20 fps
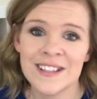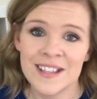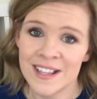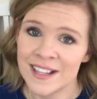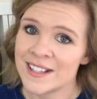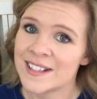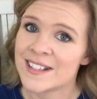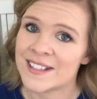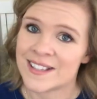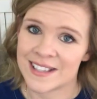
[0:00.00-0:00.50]

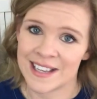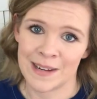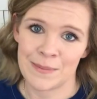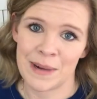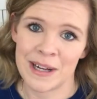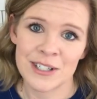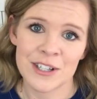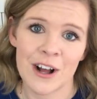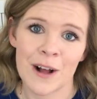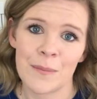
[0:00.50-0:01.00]
this is in
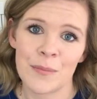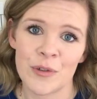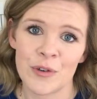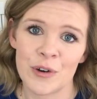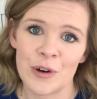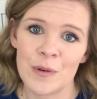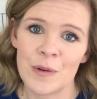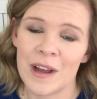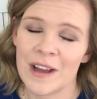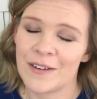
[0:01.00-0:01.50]
my top
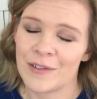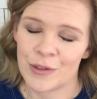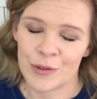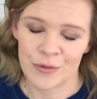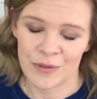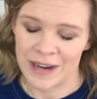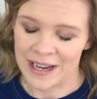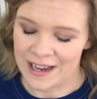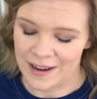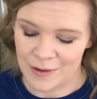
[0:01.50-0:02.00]
three,
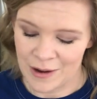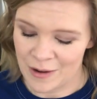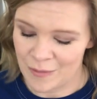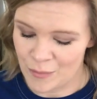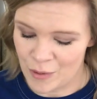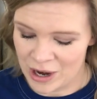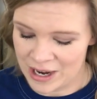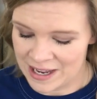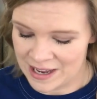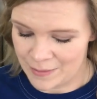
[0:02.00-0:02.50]
three of
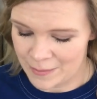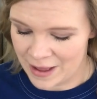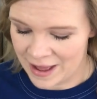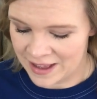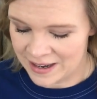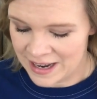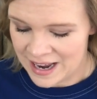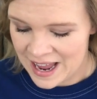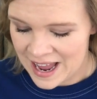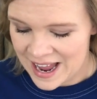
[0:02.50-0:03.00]
Breaking
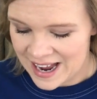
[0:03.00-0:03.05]
Bad.